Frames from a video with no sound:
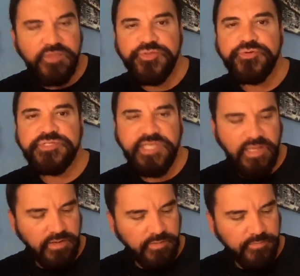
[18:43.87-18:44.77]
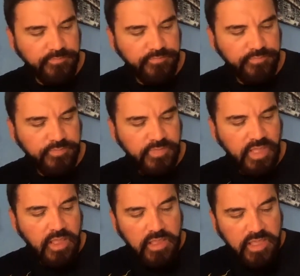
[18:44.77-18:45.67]
13,
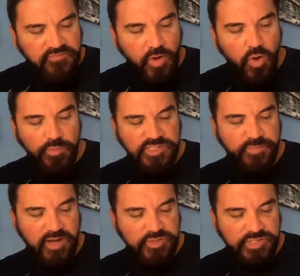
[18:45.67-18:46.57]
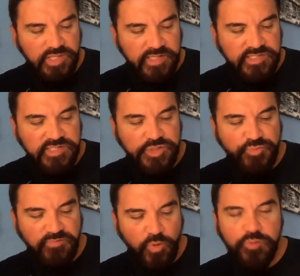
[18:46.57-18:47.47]
if a home inspector's license is
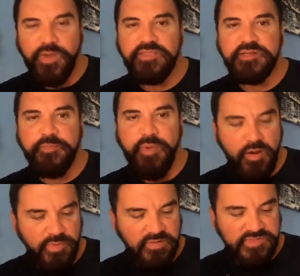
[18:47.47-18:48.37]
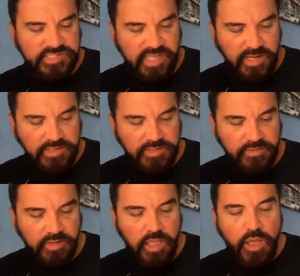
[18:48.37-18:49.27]
revoked by the Department of State,
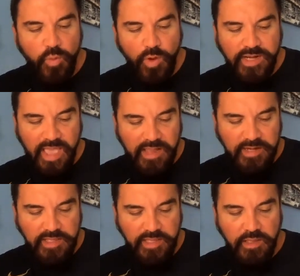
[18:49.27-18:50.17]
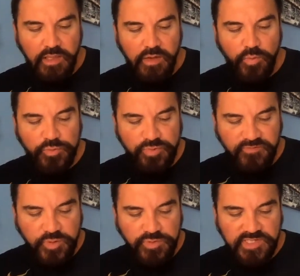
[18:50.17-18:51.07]
what entity would
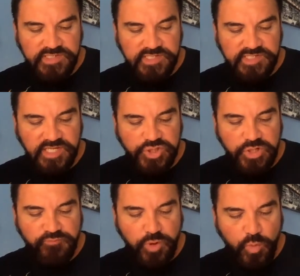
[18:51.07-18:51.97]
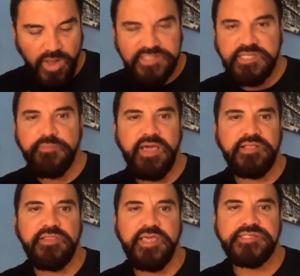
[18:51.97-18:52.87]
review this decision if requested by
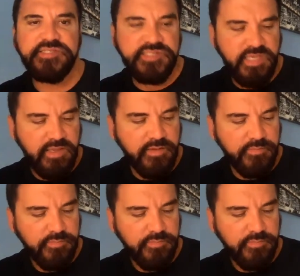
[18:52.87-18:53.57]
the licensee?